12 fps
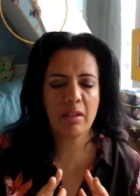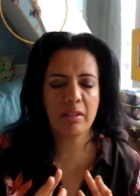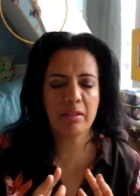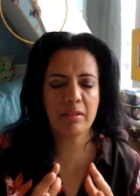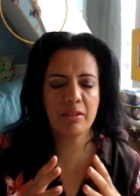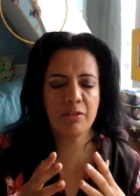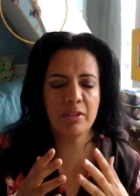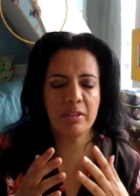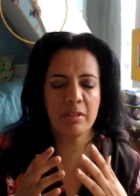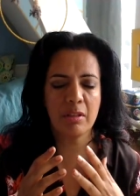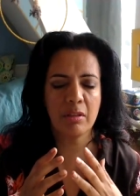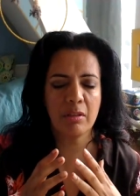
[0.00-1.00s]
And there
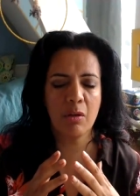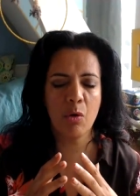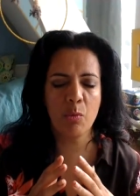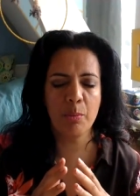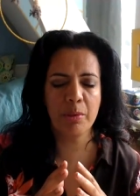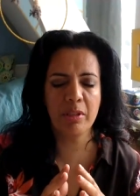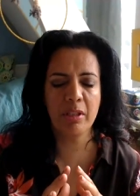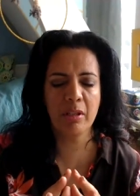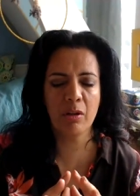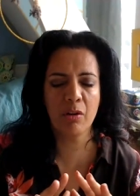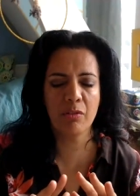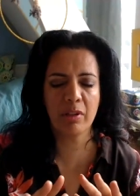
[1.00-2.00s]
is an
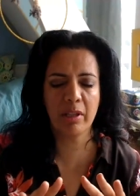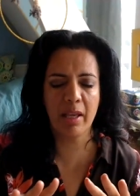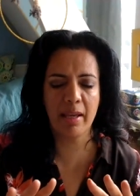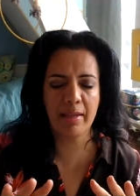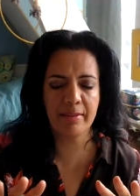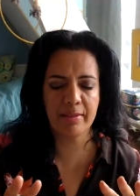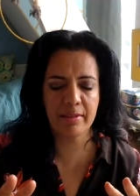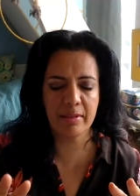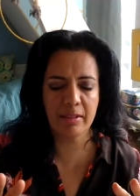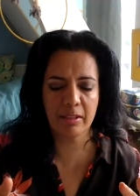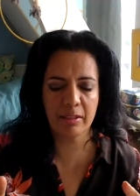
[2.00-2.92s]
opening of a gate